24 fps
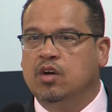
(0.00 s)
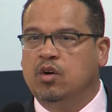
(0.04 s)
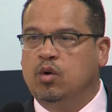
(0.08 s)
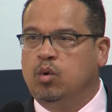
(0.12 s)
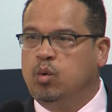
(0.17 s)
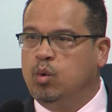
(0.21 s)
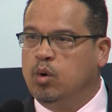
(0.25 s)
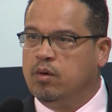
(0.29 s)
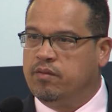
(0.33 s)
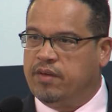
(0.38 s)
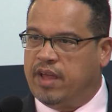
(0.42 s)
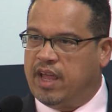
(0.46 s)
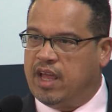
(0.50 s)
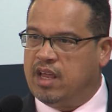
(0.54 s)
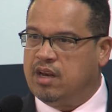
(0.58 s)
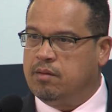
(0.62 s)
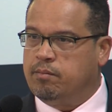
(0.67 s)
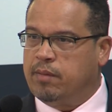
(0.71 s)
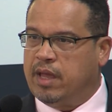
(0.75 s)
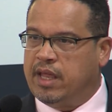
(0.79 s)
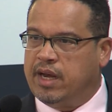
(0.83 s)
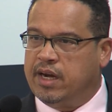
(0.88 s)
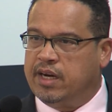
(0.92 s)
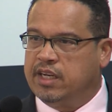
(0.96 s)
who have
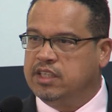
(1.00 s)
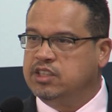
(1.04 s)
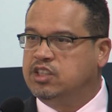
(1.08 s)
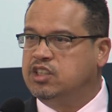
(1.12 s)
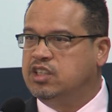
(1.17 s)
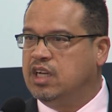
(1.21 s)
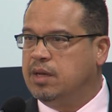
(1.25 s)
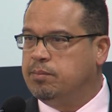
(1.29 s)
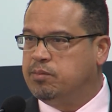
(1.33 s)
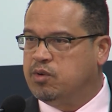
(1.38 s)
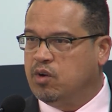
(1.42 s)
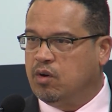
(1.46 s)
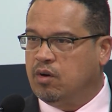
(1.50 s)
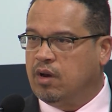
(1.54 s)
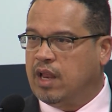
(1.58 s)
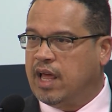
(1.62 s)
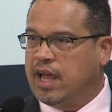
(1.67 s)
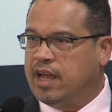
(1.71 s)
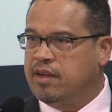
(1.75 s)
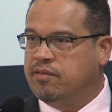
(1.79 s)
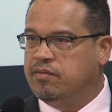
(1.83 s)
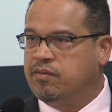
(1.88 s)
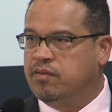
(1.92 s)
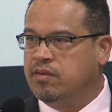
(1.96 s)
animated and shaped your
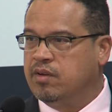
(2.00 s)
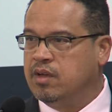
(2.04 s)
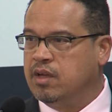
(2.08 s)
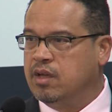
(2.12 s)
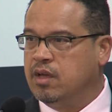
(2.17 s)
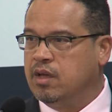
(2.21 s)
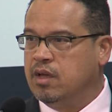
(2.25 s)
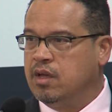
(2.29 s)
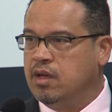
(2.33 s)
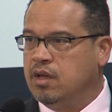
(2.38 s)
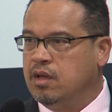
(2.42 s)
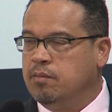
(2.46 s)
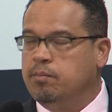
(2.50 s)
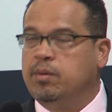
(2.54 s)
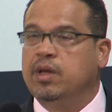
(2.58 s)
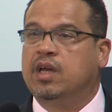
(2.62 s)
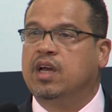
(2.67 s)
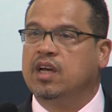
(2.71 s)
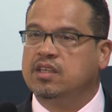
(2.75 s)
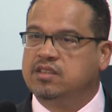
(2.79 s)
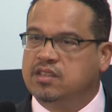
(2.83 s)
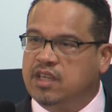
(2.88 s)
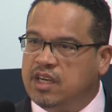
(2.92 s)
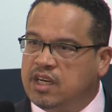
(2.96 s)
life,
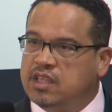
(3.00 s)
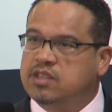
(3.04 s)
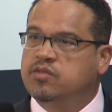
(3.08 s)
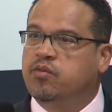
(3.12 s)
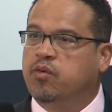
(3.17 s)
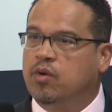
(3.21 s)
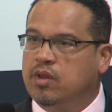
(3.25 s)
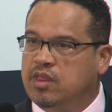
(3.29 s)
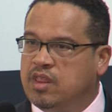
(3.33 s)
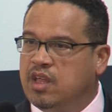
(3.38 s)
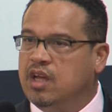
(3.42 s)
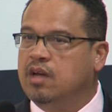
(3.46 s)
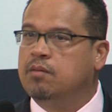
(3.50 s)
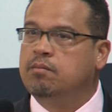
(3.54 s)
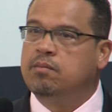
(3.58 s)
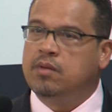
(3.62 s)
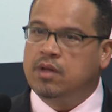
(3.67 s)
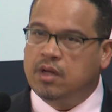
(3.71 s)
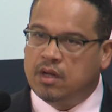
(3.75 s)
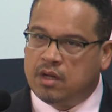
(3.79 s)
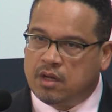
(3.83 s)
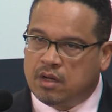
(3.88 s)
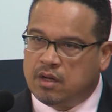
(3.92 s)
because it is for them